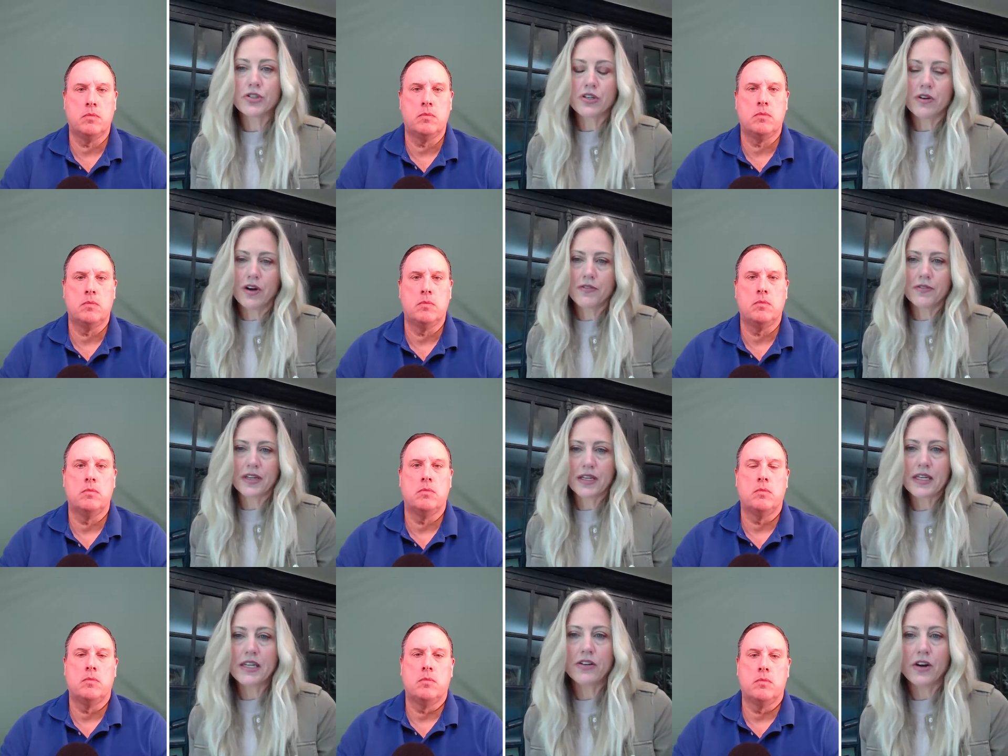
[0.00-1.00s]
Speaker 1: which are often
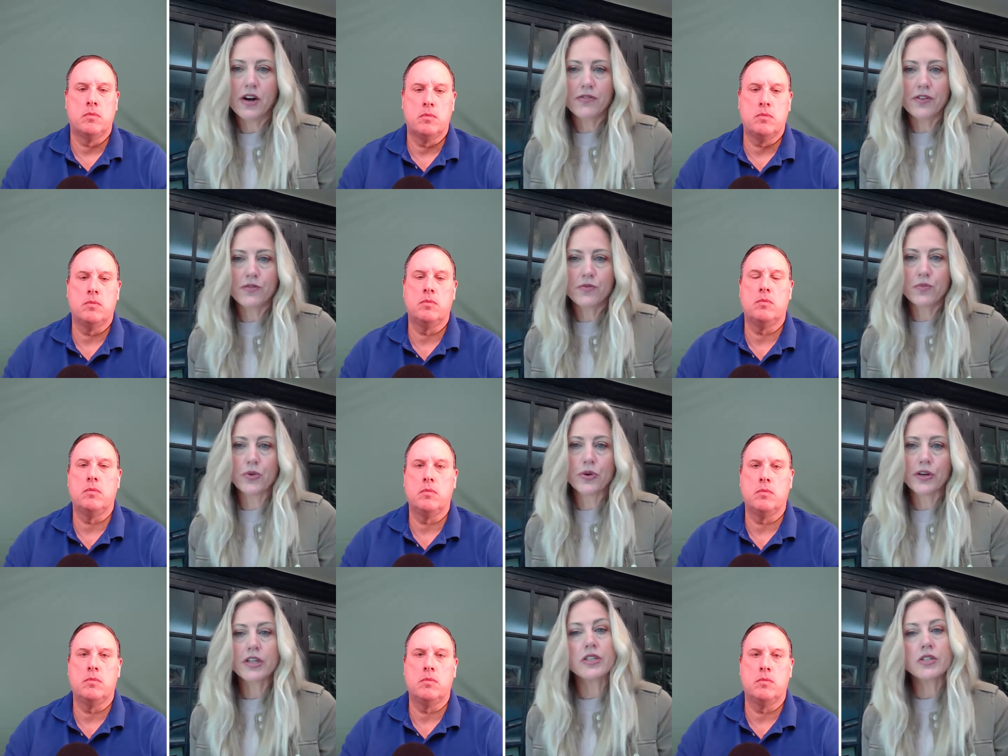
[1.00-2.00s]
keyed off of
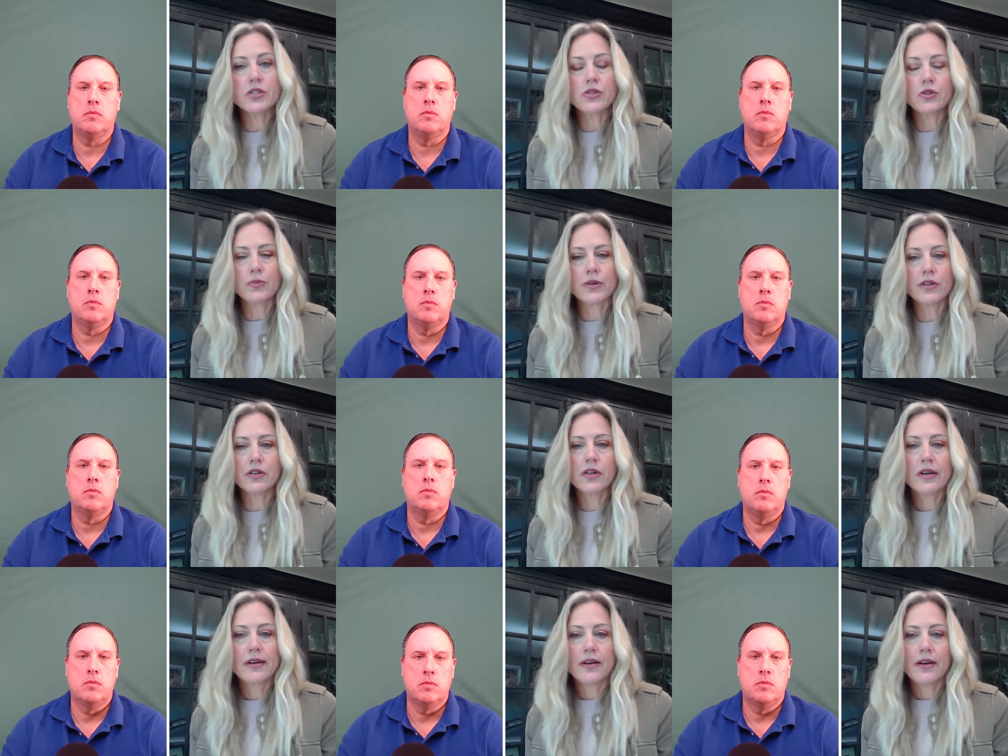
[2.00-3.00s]
more consumer
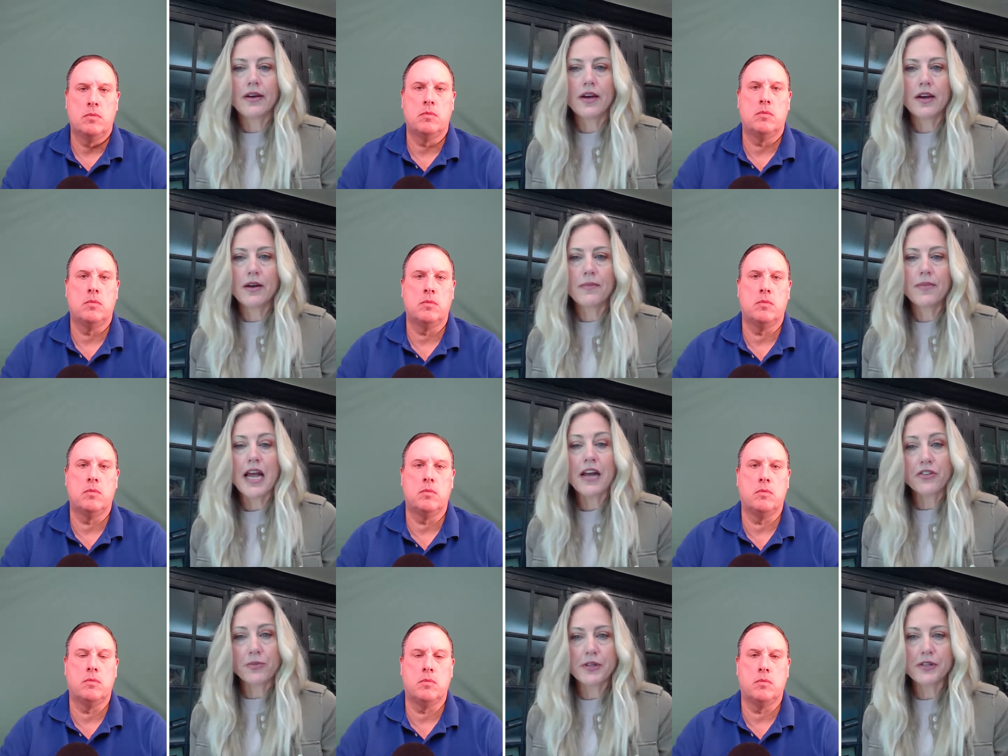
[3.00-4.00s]
um,
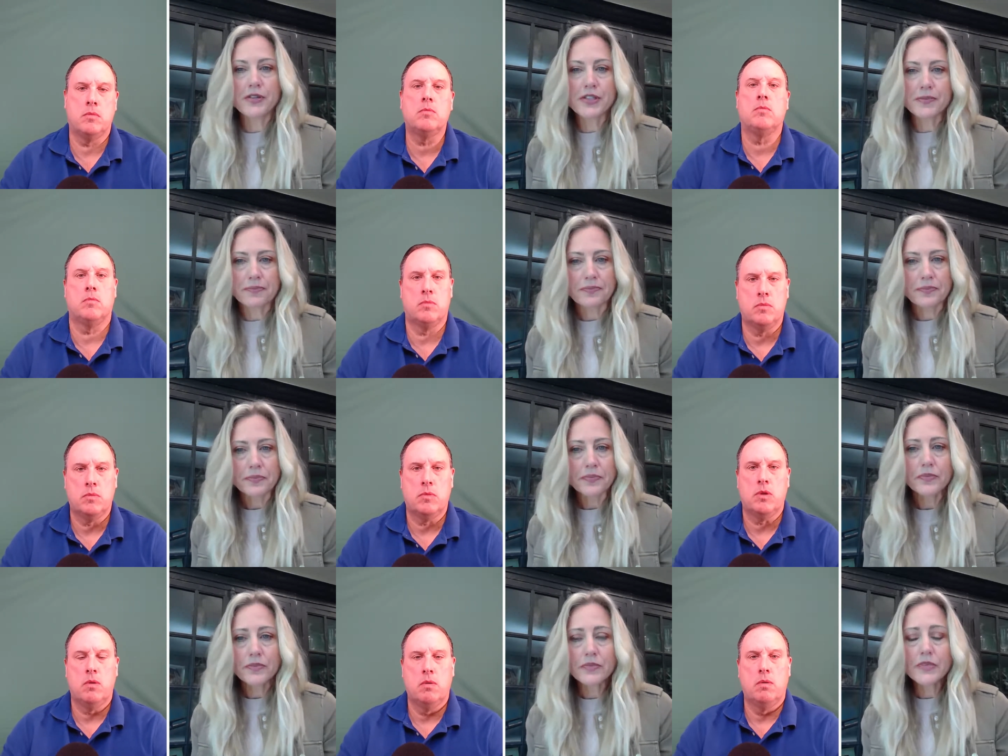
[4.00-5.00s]
attributes
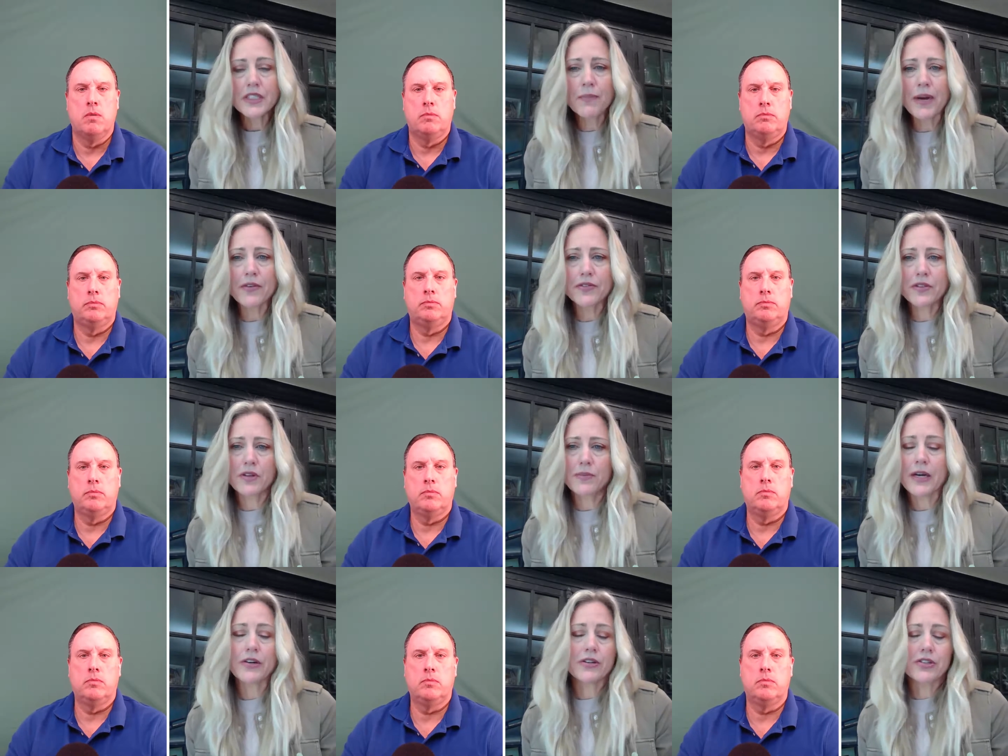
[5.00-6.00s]
about
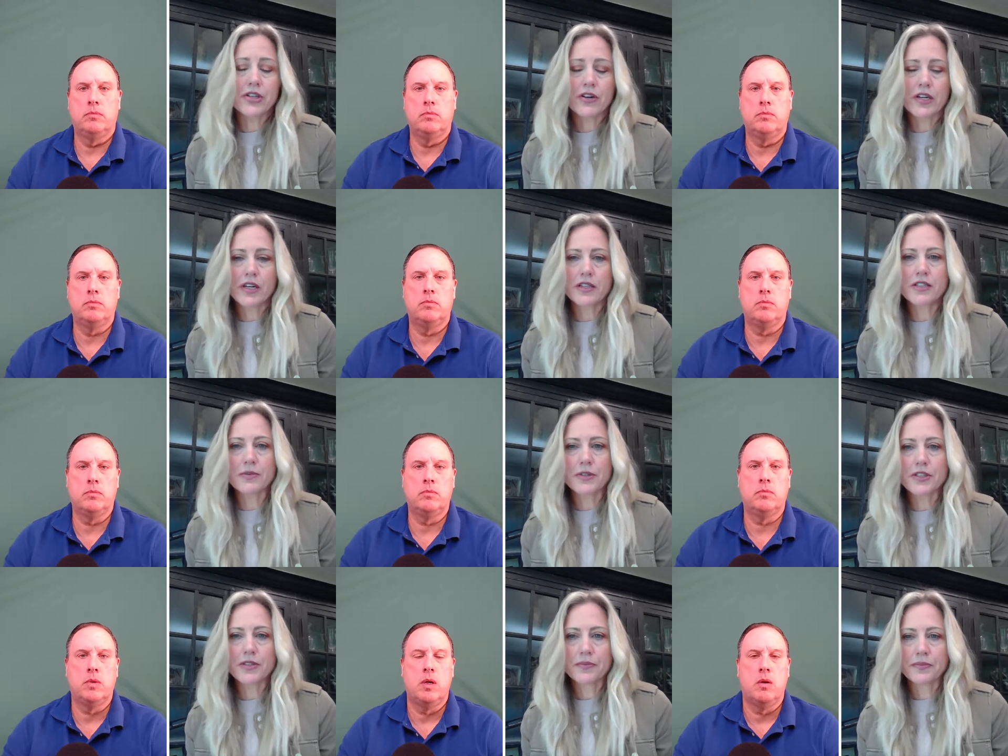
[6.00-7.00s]
Speaker 2: about your target
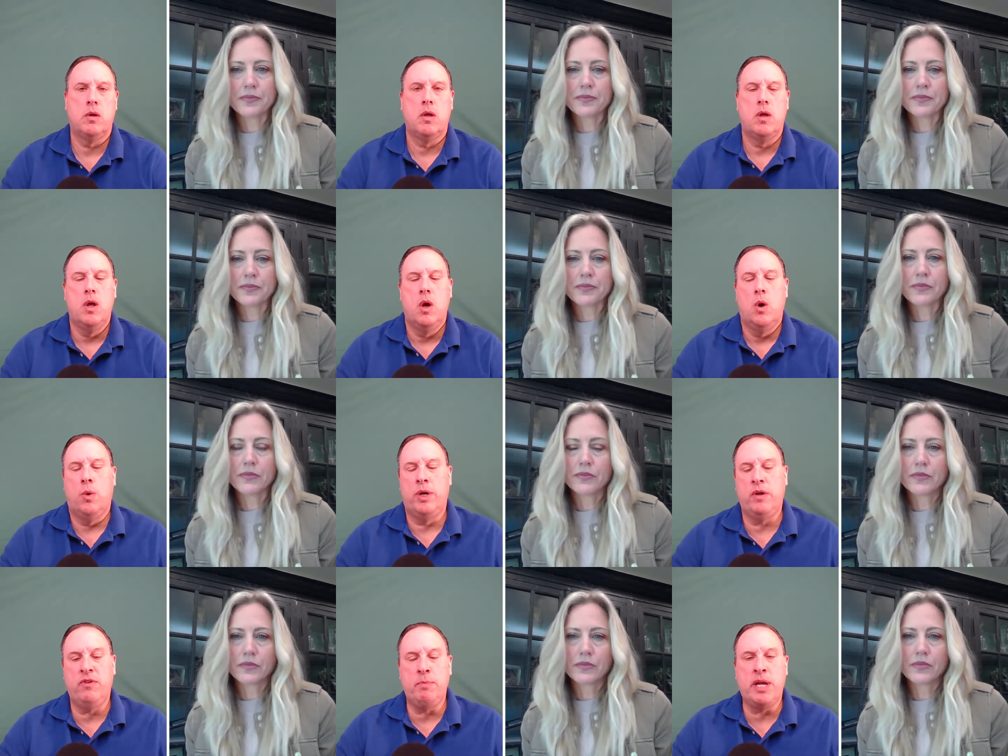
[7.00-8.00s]
customers
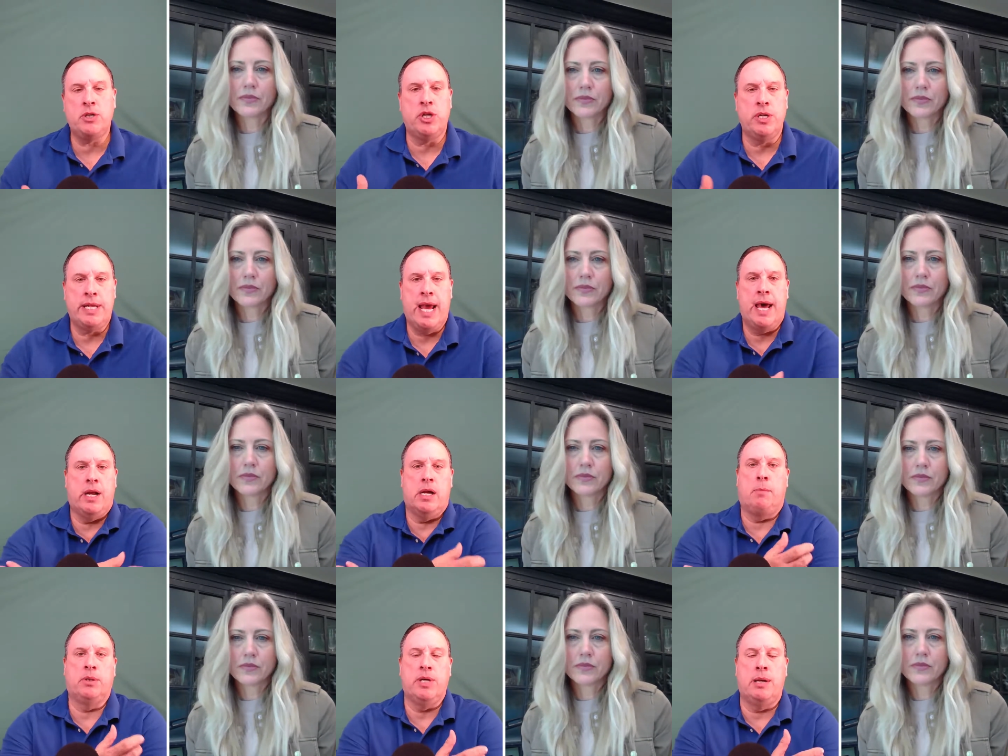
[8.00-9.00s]
when you mentioned data a
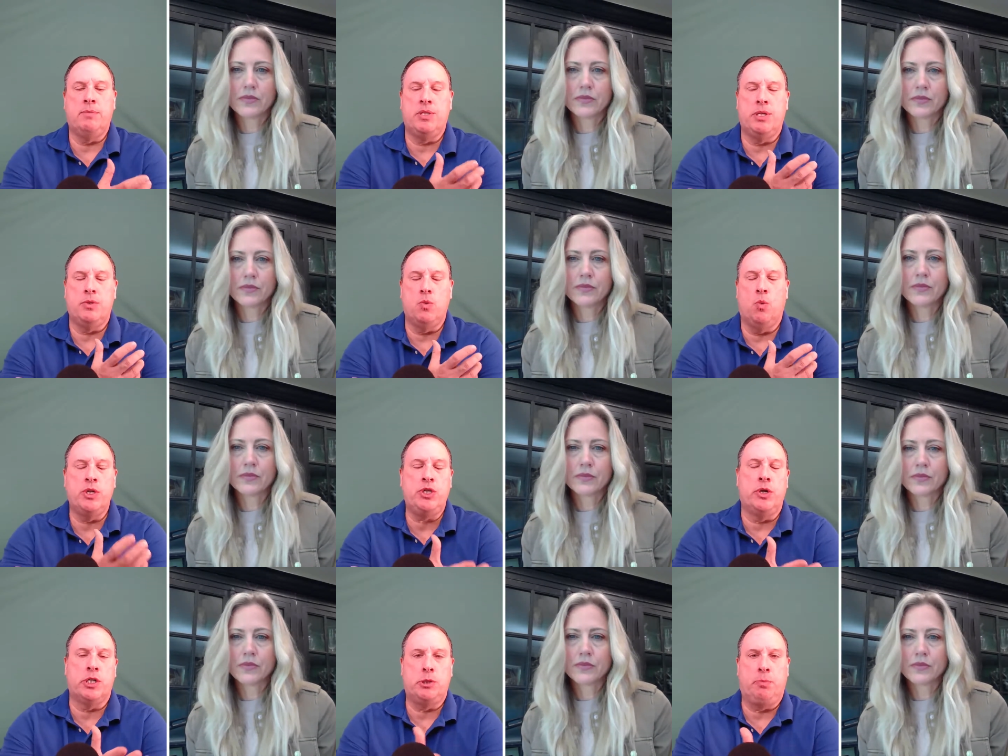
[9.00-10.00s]
couple times is what's
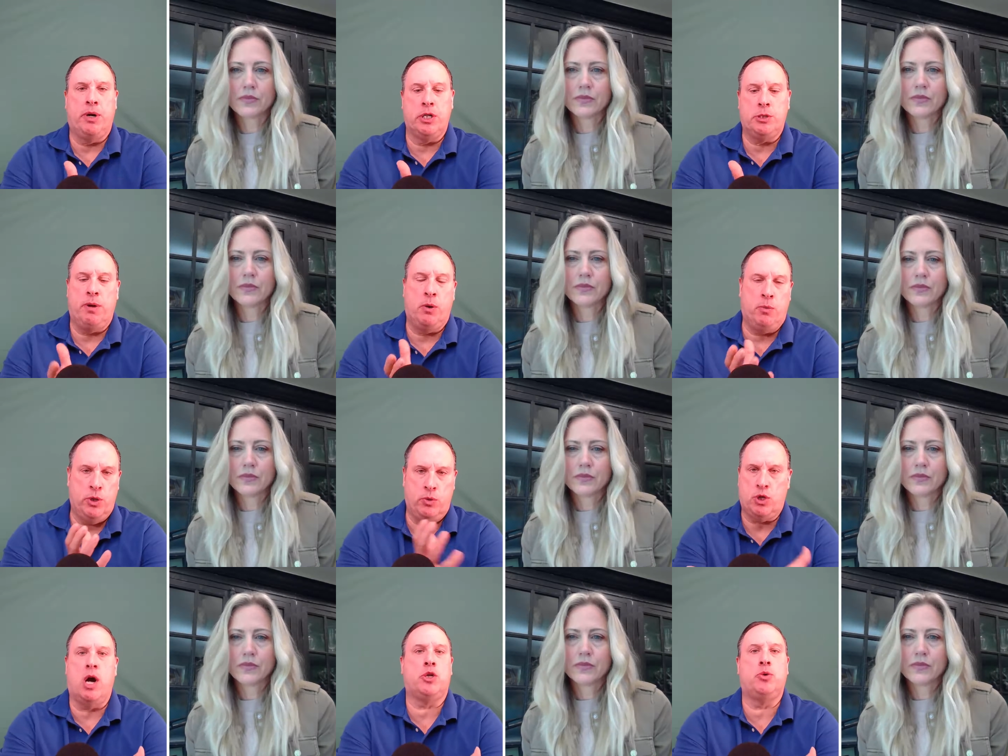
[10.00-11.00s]
your experience been when you
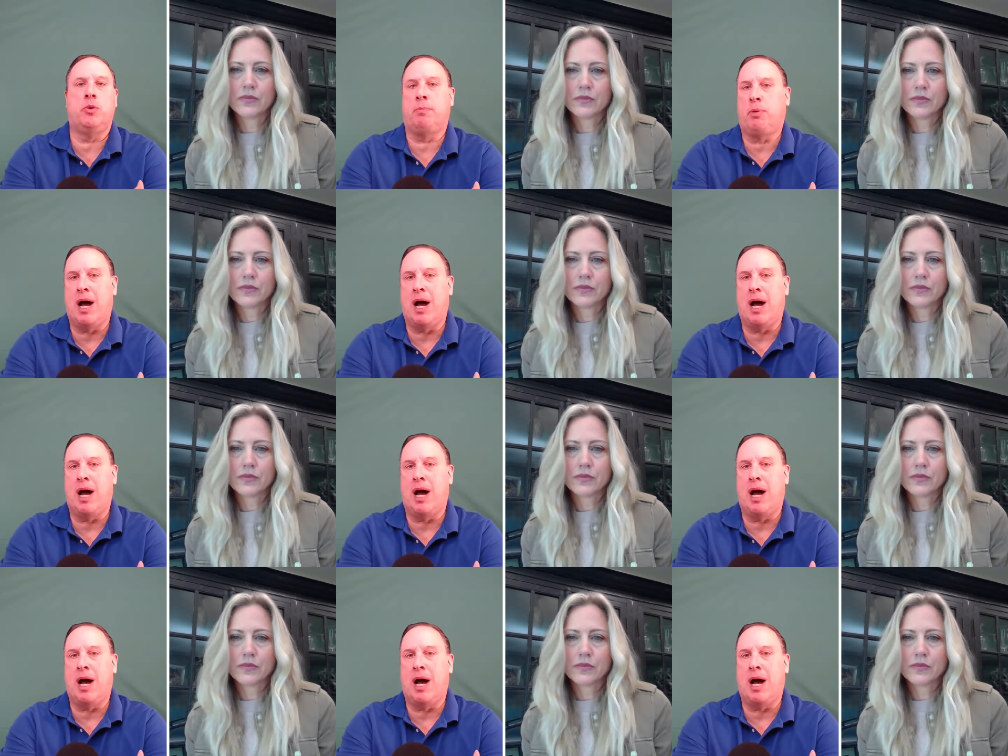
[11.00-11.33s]
talk to a